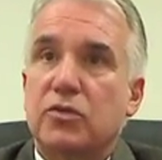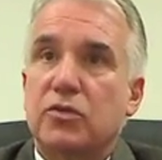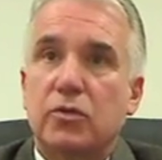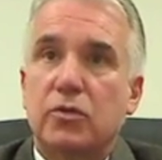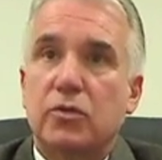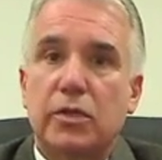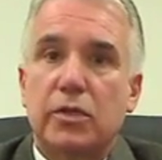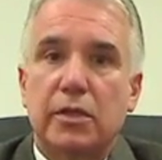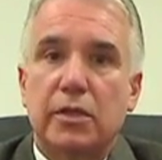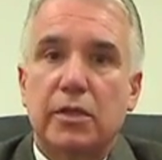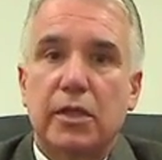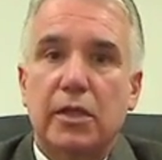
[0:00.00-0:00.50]
so
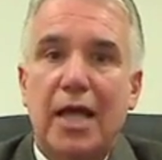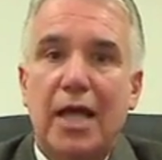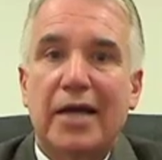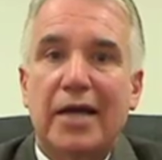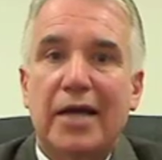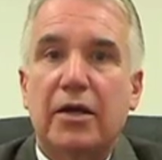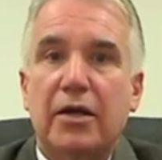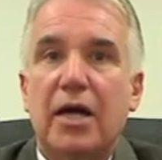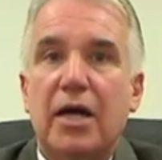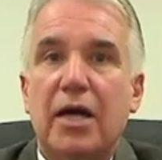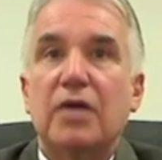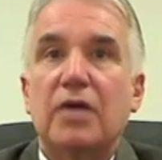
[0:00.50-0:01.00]
the
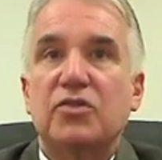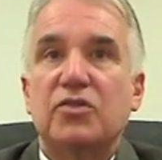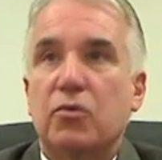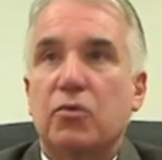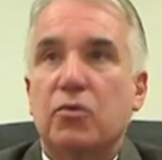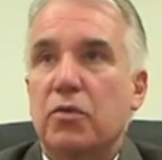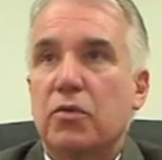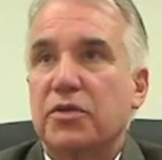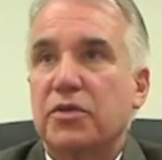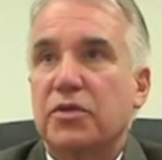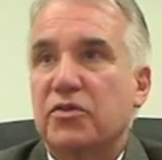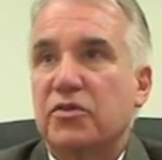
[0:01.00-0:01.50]
lack of
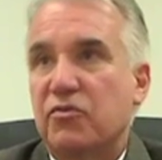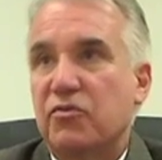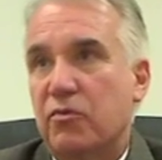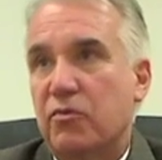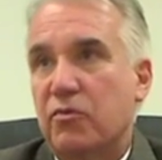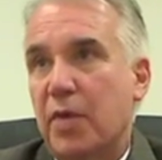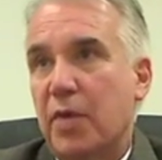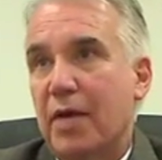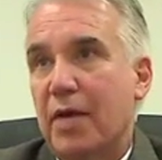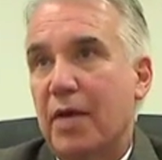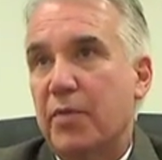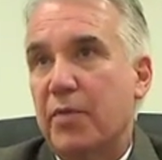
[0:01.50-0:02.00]
consequences for
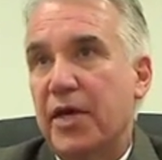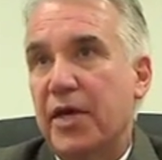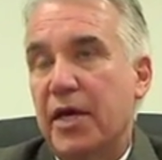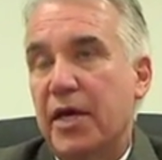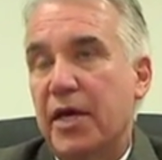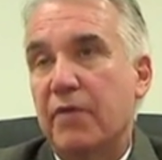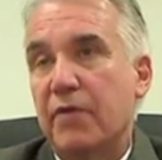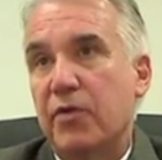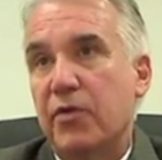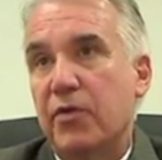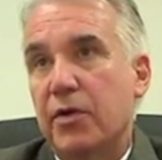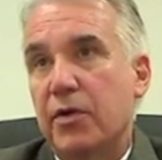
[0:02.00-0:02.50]
bad
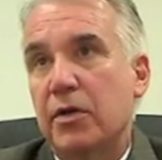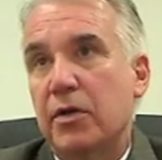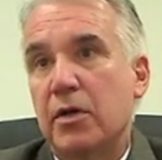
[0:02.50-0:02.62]
behavior